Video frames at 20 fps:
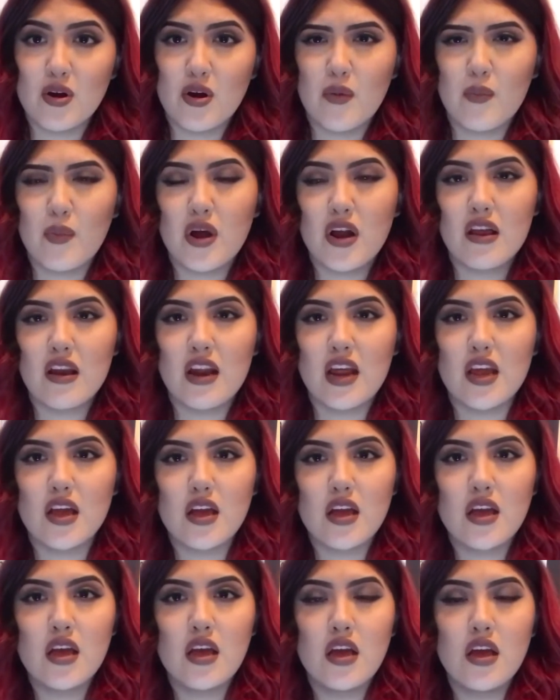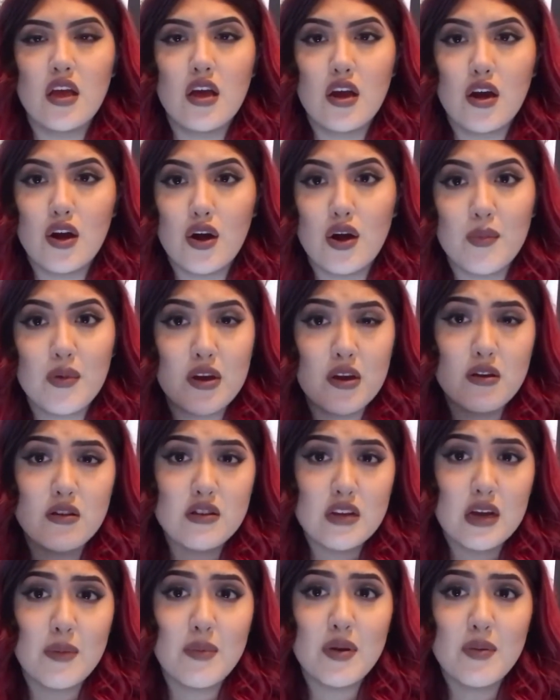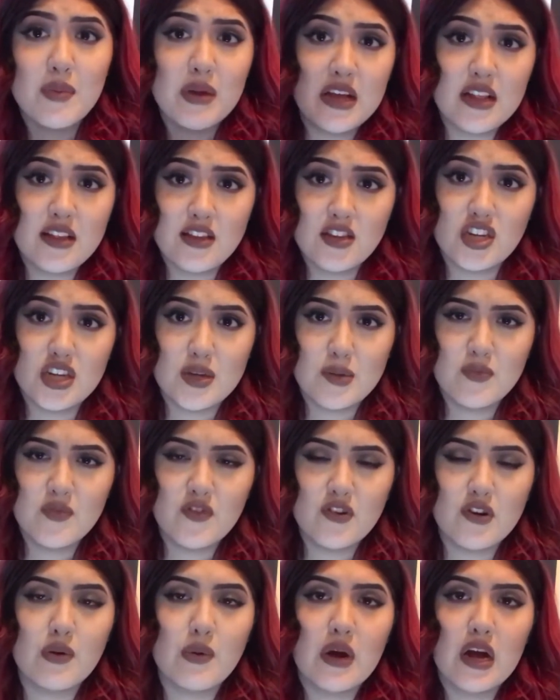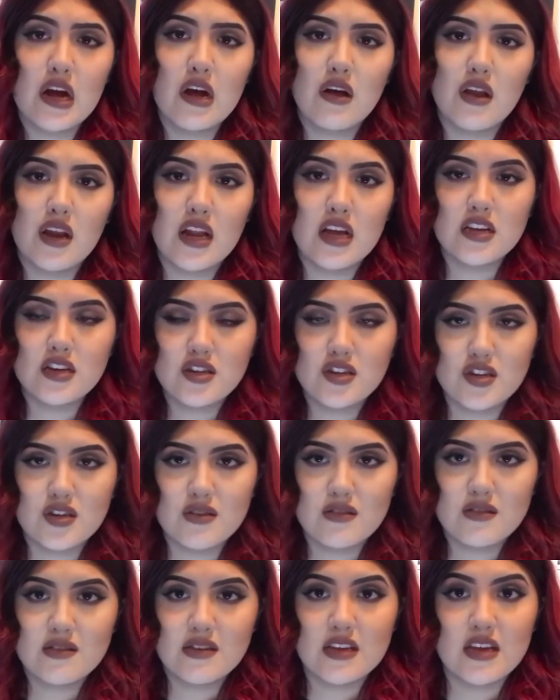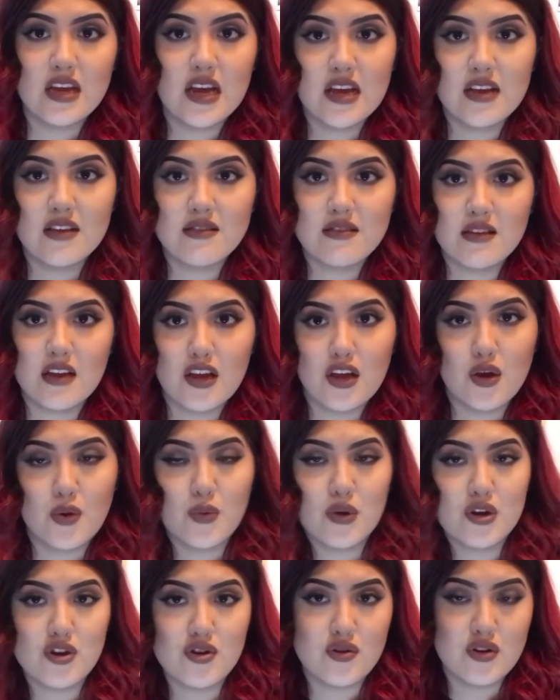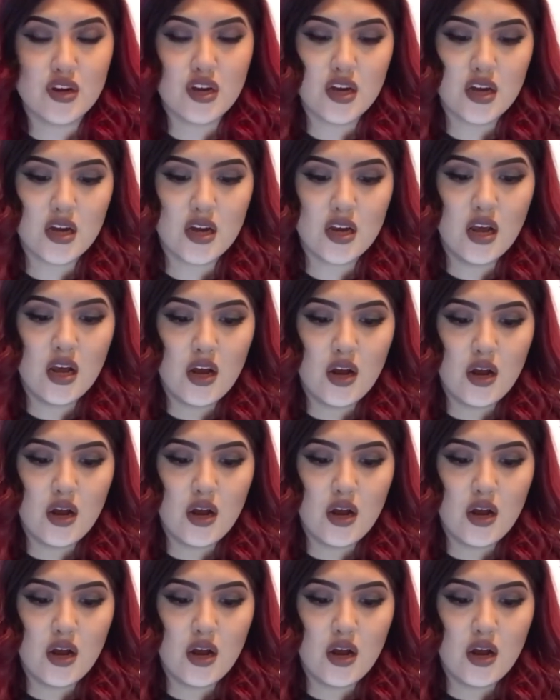I'll probably like, oh, I'm gonna be at the gym for a while, like just in case like you're wondering,